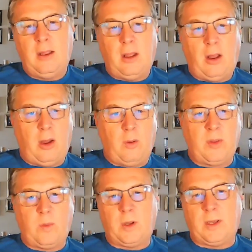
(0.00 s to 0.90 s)
all
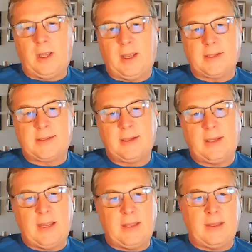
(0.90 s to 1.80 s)
with one loss,
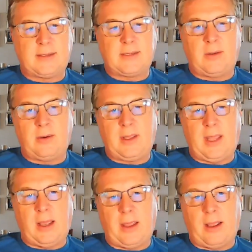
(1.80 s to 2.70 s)
and then Southern
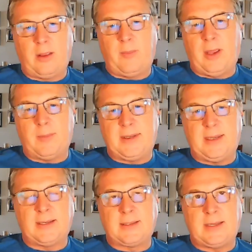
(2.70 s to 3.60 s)
Cal, Alabama,
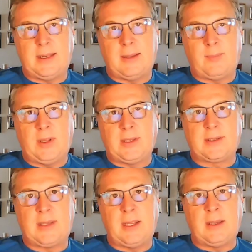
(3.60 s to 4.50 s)
Tennessee, and Penn
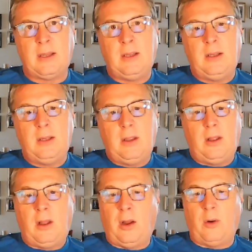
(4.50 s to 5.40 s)
State,
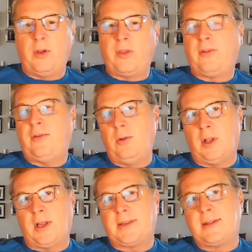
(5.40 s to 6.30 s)
all with two
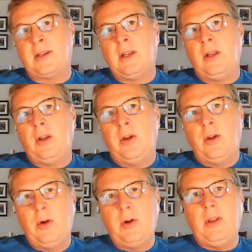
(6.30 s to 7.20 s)
losses.
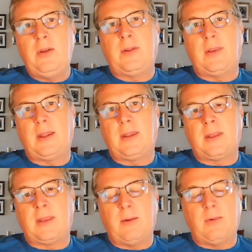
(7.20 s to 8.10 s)
Who do you think
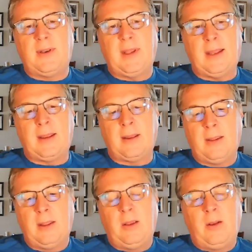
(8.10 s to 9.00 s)
that they would take?
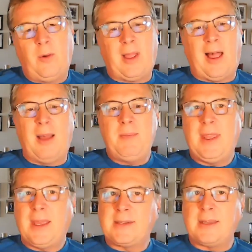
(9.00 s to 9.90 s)
Well, I'm
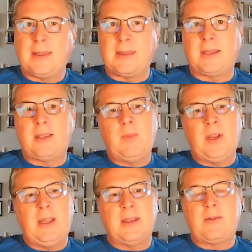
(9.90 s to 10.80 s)
guessing that the
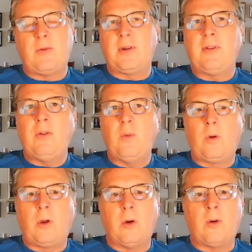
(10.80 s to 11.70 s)
committee is going to
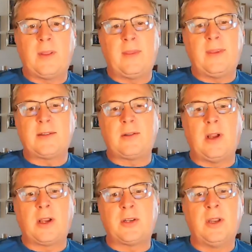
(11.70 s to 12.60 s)
go in this
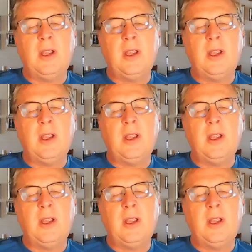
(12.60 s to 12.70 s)
direction.